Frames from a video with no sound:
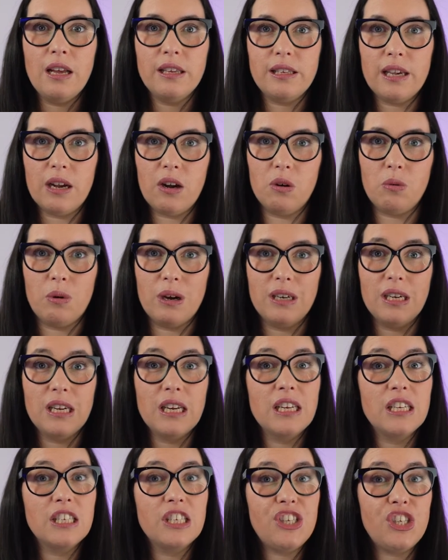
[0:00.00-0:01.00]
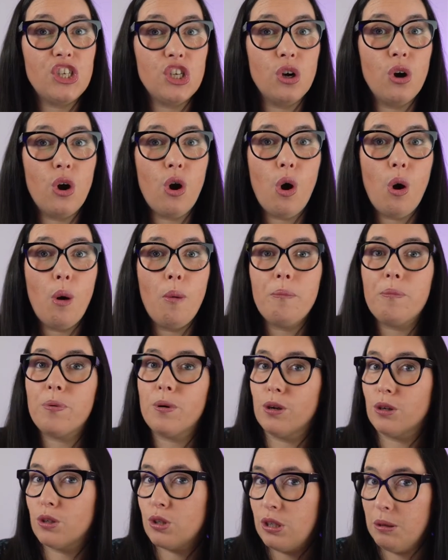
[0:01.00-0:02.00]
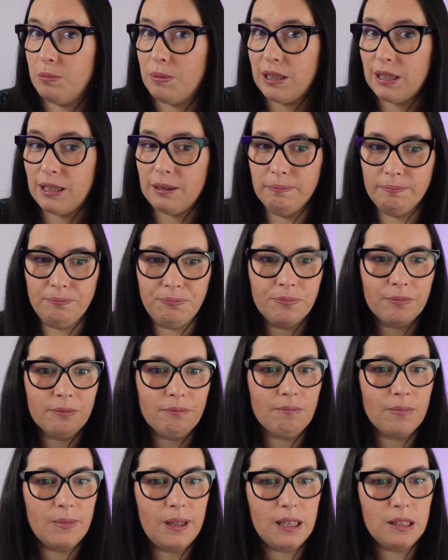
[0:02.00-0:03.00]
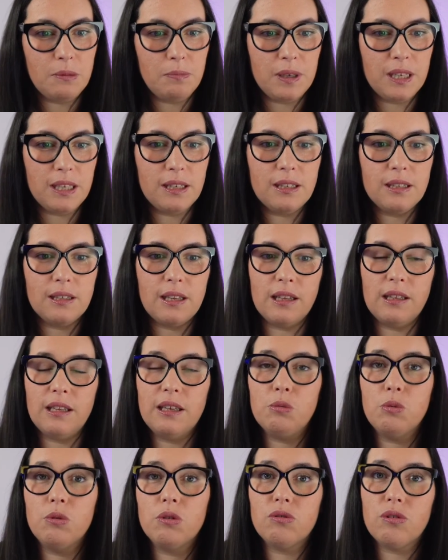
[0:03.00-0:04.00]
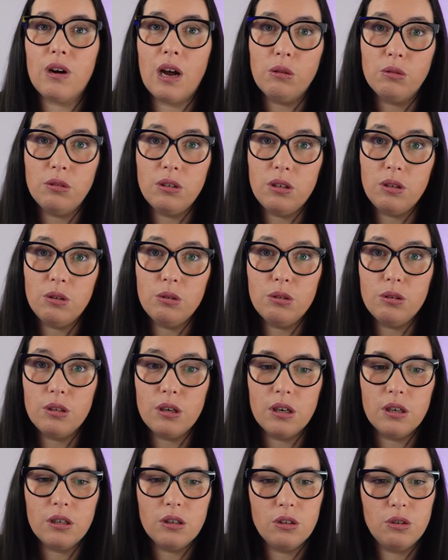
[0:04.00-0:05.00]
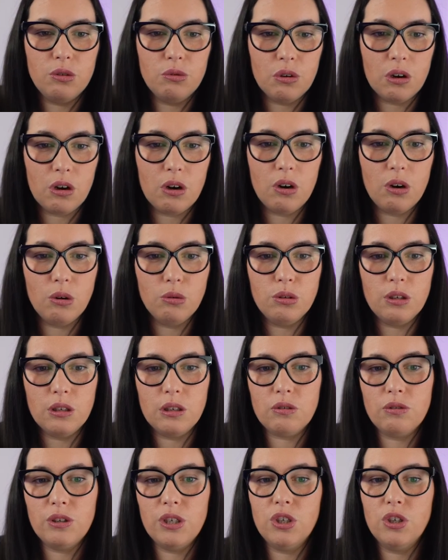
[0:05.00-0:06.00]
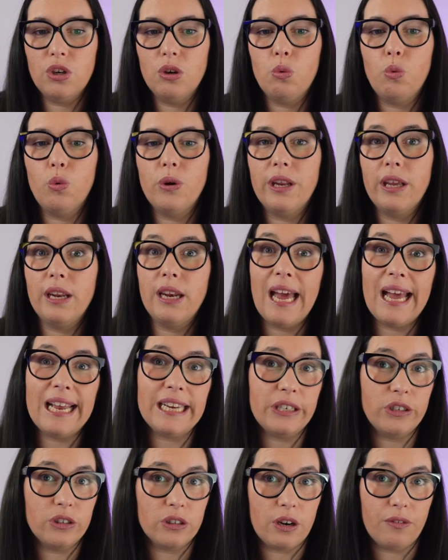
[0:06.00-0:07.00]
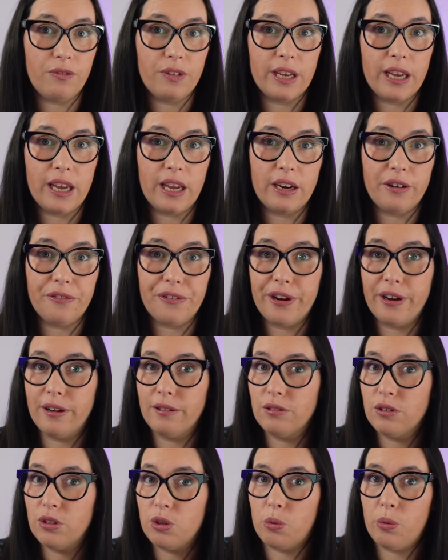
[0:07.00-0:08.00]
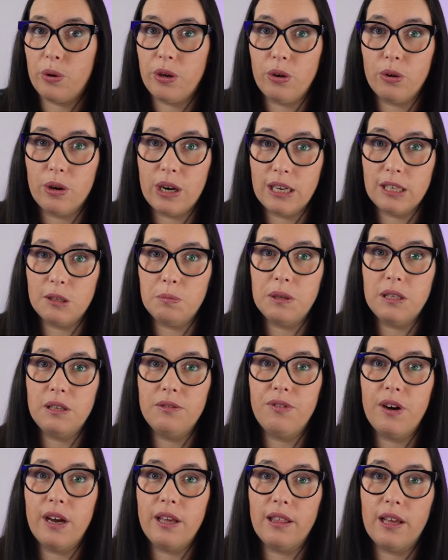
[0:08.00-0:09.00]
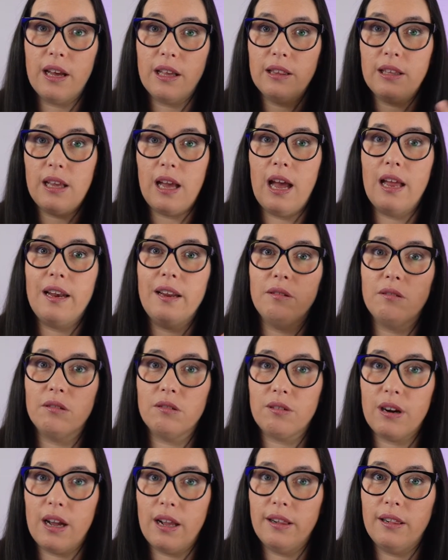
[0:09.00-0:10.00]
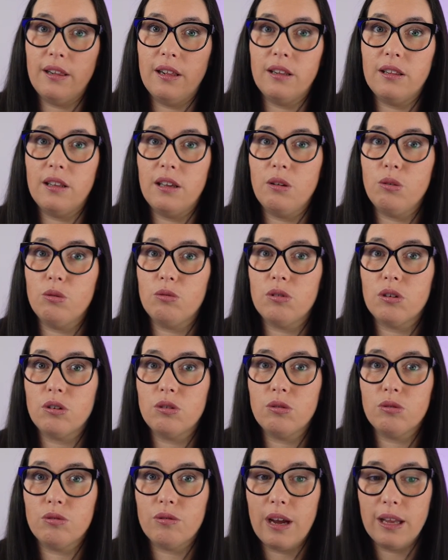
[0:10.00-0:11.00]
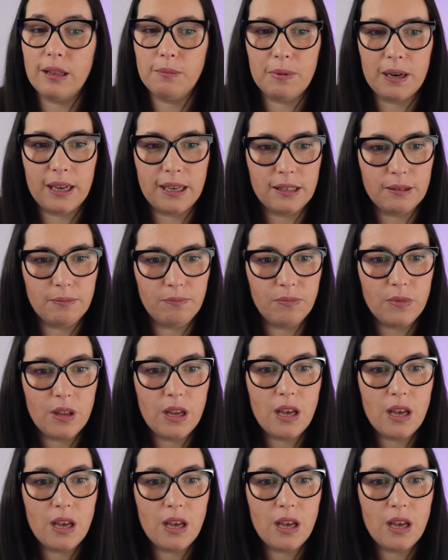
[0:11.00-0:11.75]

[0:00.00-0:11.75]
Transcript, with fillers: Second one, geo proximity. This means that it will route the user to the closest region within a geographic area. So you can specify that, and it will route the user to the right place.